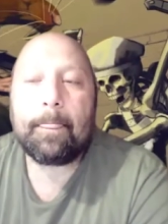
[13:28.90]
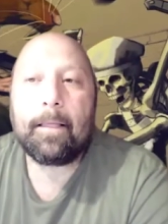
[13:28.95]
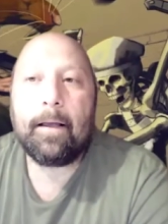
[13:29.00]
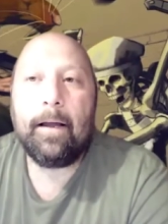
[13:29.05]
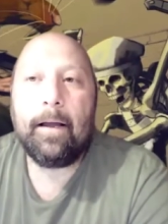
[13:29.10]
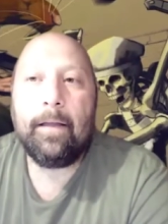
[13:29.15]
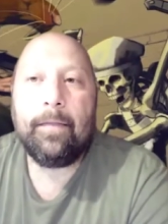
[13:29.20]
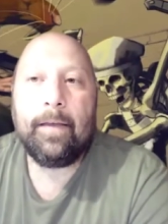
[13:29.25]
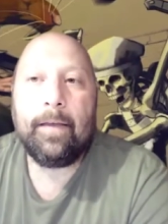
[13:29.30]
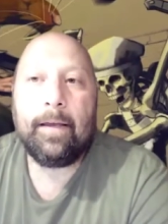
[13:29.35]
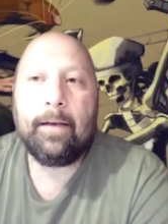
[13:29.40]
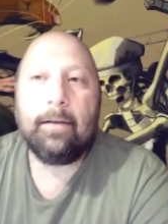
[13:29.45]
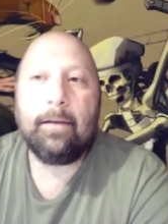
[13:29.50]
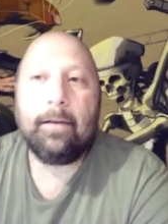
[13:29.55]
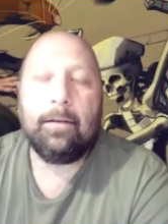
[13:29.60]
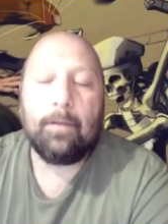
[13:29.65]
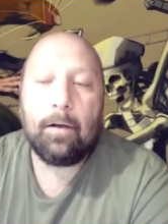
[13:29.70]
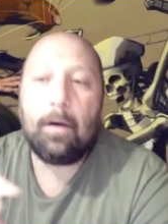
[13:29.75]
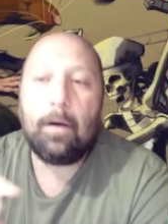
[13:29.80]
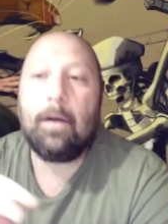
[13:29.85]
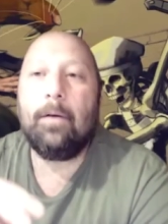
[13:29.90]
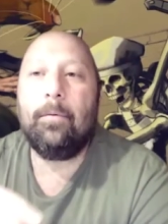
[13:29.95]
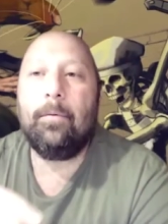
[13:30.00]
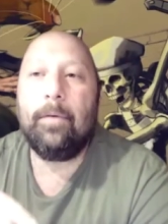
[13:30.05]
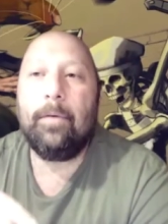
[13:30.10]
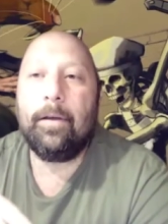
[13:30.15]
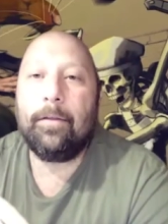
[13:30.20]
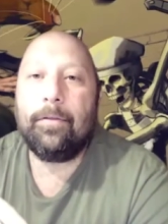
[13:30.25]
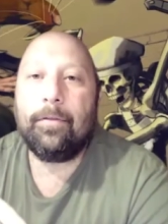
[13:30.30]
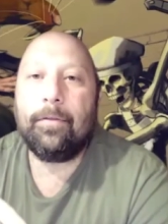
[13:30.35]
And then, along
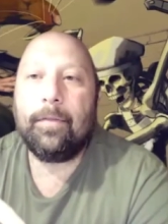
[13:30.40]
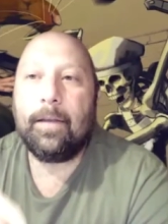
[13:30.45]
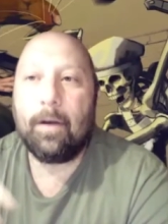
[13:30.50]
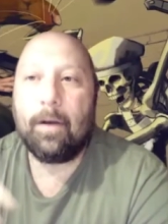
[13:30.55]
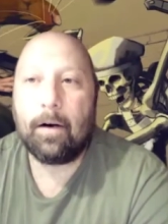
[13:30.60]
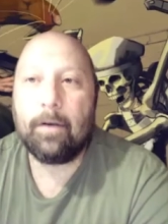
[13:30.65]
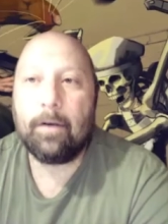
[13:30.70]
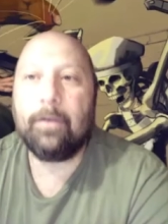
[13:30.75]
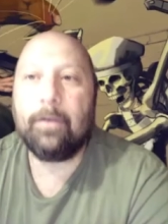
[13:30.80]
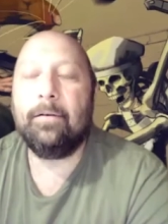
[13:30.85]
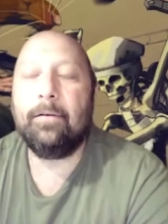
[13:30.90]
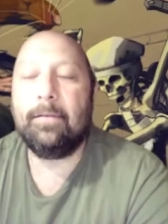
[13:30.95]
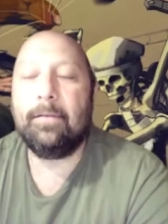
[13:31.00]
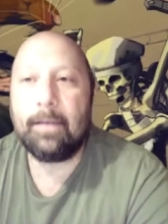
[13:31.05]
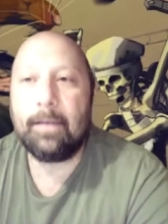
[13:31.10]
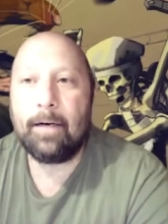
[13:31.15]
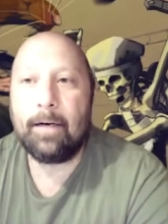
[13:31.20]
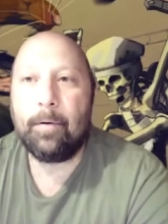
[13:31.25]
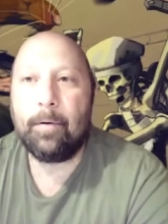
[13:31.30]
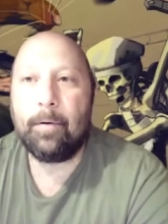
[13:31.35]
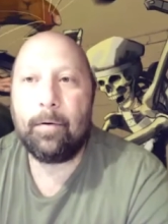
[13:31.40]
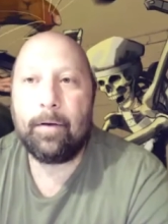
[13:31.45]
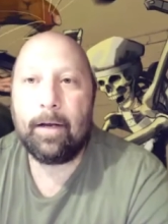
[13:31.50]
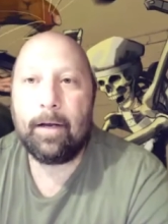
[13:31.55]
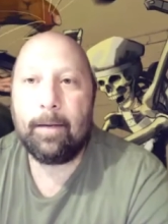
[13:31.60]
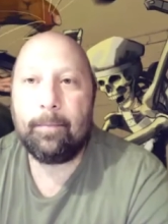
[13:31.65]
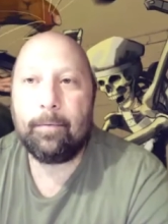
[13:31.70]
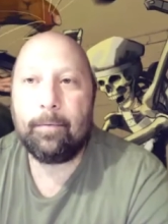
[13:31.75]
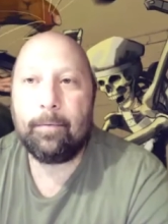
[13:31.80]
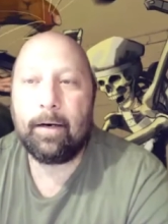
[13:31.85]
with the art notes that I wrote
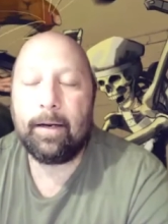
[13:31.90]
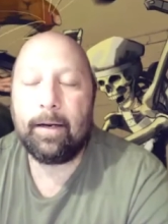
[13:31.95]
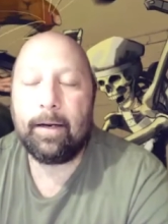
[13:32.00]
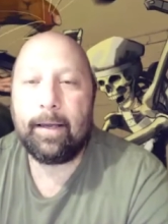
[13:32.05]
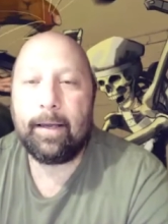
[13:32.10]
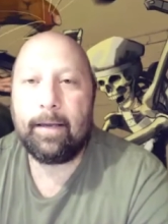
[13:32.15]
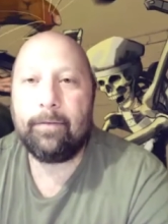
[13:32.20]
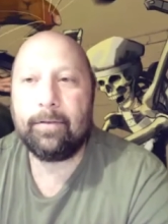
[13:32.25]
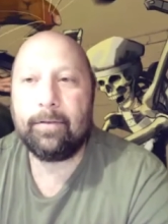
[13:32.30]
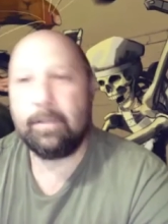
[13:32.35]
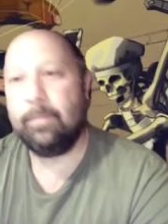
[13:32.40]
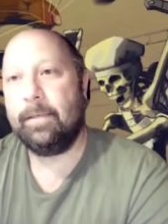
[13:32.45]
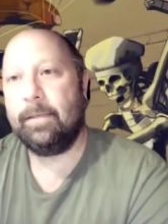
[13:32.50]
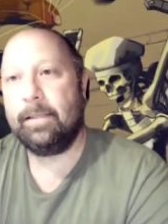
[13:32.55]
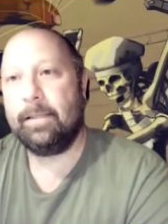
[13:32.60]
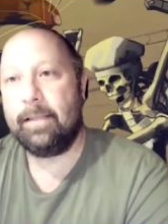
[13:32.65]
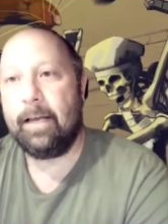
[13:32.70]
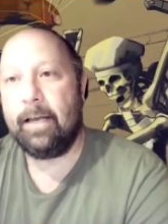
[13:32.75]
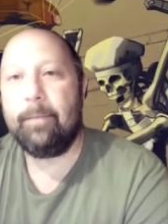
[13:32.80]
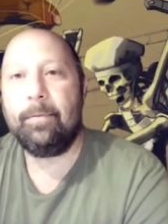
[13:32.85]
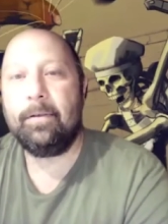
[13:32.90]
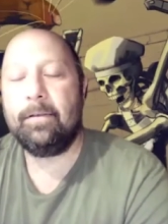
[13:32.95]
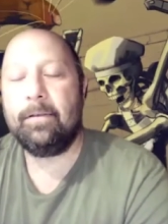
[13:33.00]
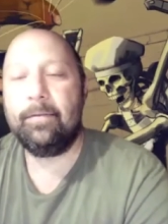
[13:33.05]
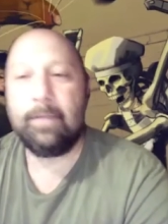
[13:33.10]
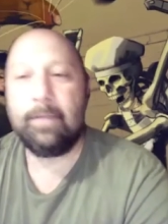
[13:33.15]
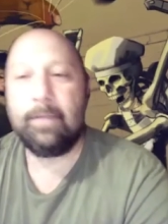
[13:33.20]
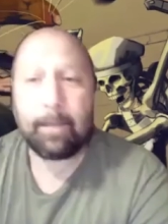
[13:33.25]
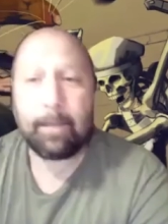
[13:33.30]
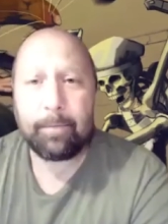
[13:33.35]
up, where I gave some examples
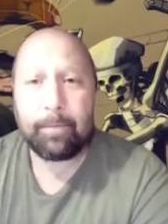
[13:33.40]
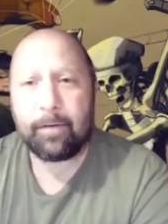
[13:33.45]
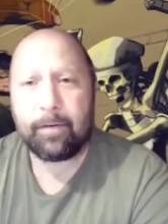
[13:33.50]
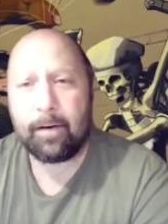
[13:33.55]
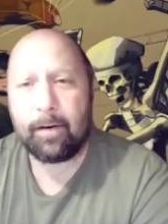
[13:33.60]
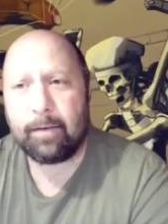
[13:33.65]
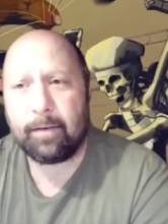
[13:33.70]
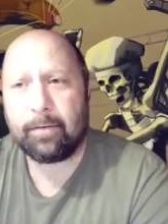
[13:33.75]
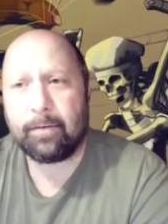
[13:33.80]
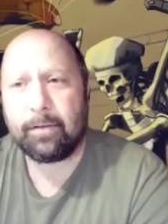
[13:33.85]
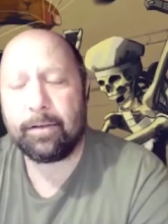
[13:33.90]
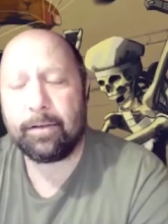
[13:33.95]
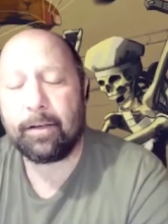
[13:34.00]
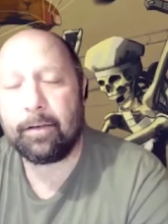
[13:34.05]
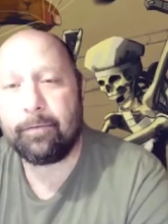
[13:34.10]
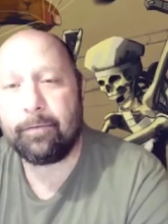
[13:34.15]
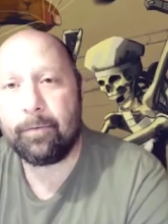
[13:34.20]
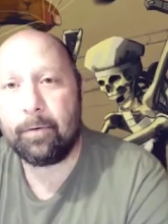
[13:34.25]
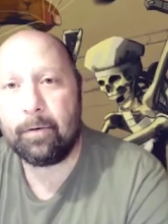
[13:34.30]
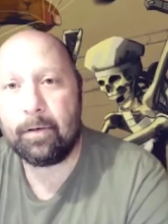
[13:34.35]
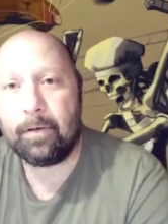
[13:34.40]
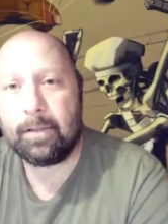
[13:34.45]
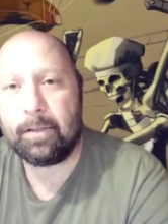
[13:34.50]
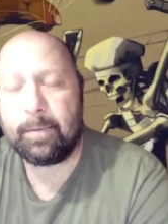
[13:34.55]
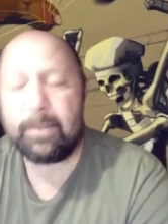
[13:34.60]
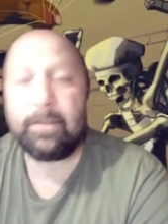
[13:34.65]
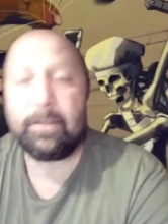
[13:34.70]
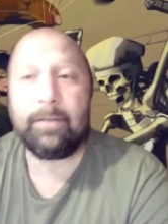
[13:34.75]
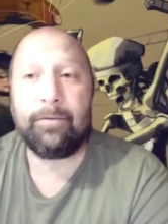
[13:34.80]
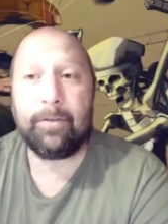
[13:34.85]
of the type of art I was looking for,
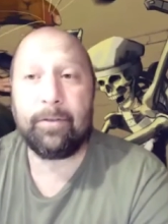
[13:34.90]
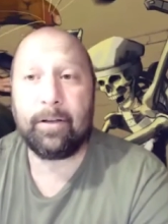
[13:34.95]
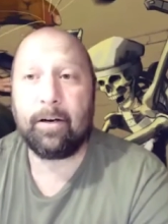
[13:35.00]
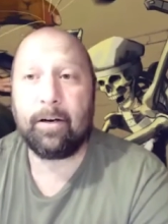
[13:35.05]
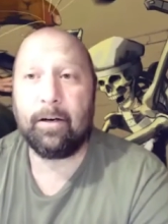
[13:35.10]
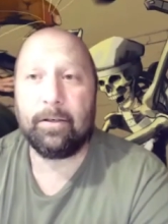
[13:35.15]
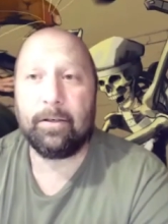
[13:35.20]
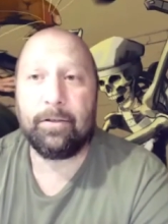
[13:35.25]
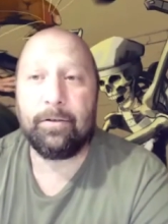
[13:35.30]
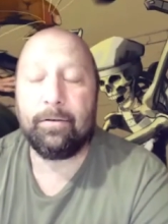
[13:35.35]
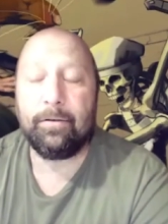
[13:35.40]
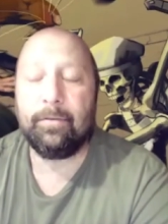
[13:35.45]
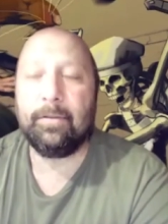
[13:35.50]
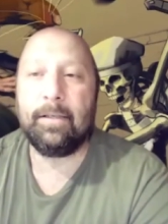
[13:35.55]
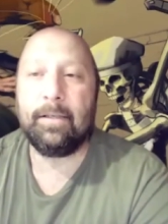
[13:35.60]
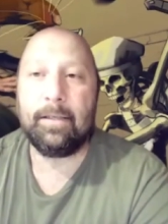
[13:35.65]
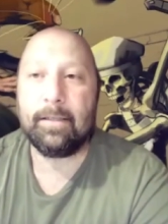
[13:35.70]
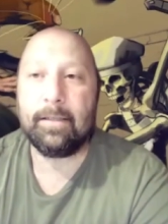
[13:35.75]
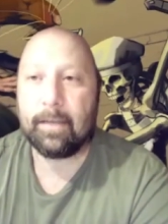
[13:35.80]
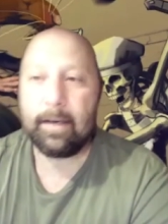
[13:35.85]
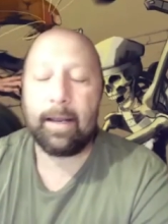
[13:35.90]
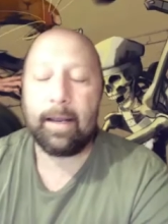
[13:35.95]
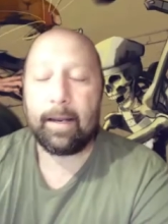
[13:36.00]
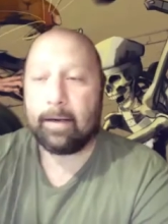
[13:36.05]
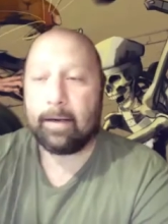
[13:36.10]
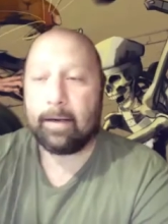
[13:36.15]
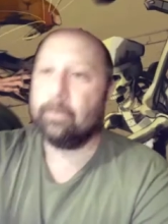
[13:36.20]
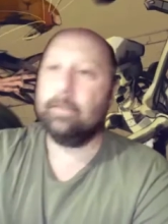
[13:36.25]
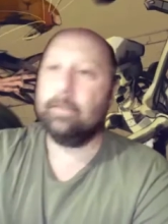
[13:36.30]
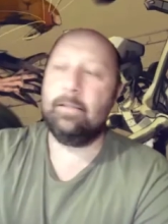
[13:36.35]
especially for the cartoons, I said,
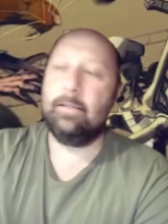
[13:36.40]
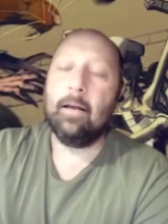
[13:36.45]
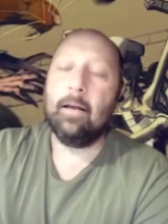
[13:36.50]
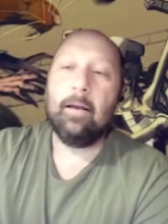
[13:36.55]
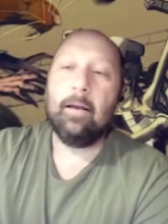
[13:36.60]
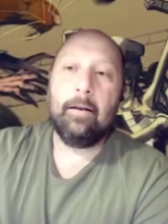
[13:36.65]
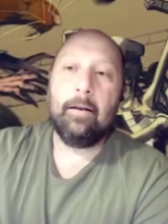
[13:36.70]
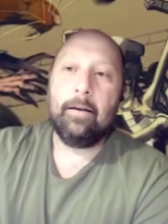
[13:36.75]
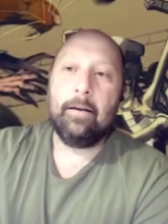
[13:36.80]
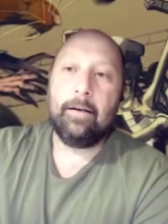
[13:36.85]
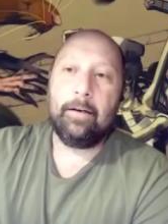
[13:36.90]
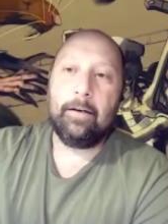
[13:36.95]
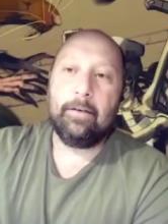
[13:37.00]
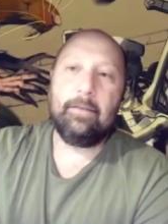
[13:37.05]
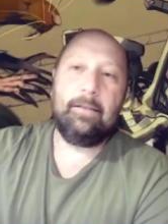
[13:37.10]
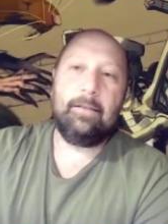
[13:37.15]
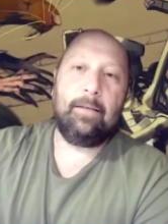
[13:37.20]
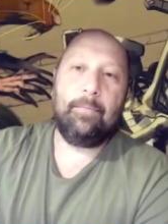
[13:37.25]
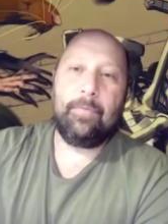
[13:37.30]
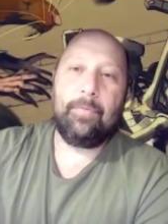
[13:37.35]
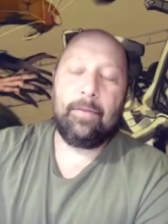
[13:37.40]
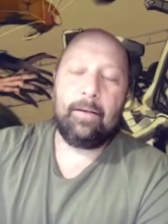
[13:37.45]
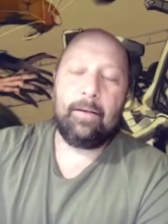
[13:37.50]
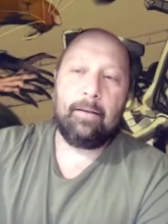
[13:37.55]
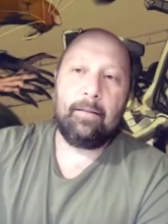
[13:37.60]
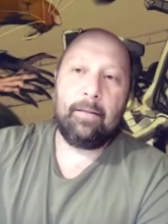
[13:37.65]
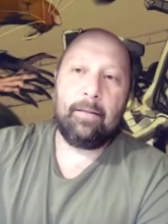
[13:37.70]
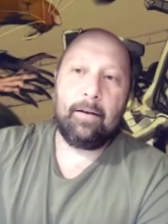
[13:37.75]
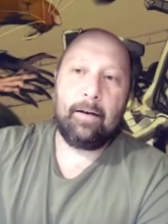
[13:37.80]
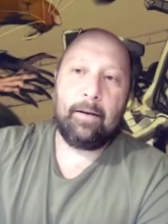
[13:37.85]
"Hey, here's here's
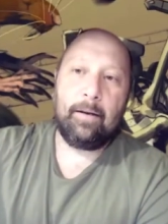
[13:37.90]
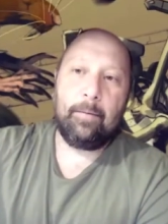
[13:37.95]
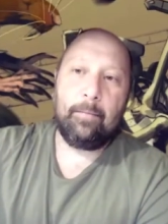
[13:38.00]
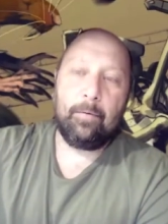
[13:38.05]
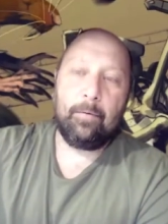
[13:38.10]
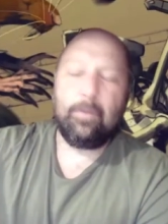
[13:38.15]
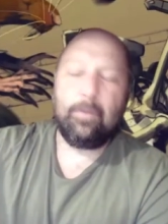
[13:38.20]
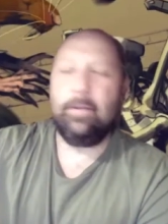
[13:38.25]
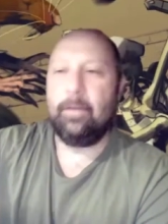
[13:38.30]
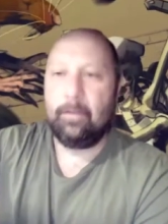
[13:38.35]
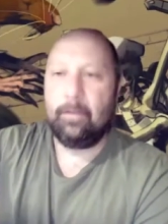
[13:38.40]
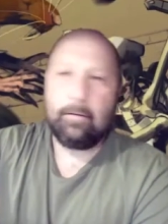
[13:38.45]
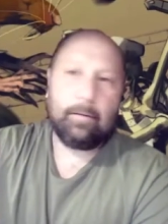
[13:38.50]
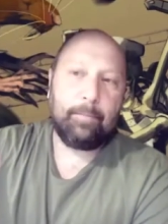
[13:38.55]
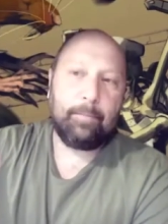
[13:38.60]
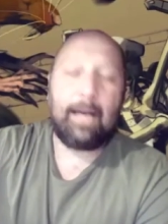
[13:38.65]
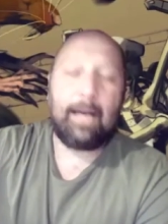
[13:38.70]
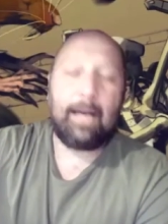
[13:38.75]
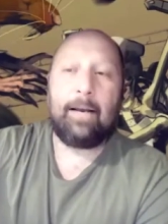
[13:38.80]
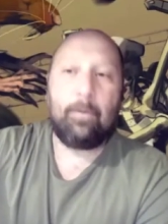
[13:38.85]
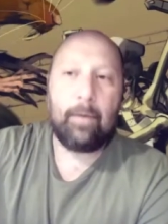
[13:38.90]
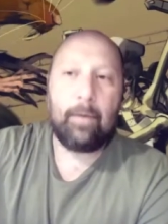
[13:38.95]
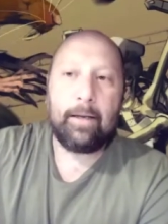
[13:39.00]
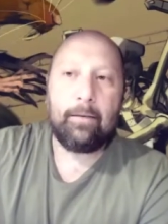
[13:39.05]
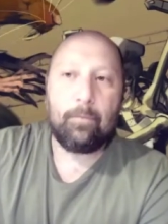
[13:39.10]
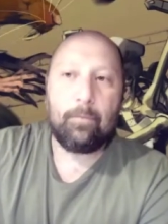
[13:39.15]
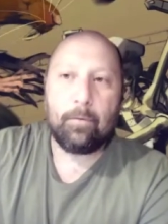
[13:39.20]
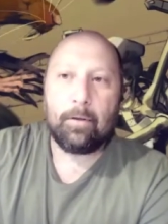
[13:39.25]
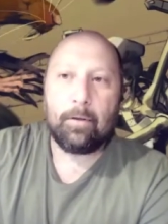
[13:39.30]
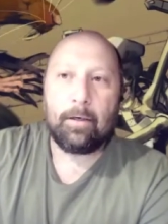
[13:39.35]
something that I'm, or the the black and
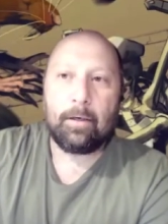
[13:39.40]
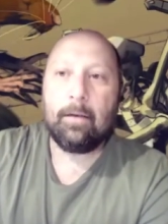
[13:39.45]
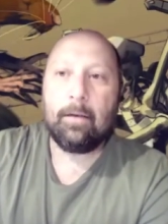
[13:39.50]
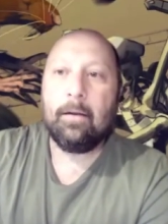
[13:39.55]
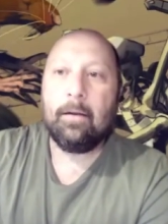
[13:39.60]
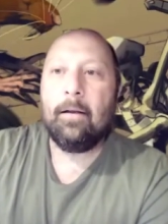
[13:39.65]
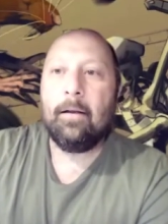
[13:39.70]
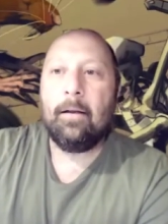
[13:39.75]
white work.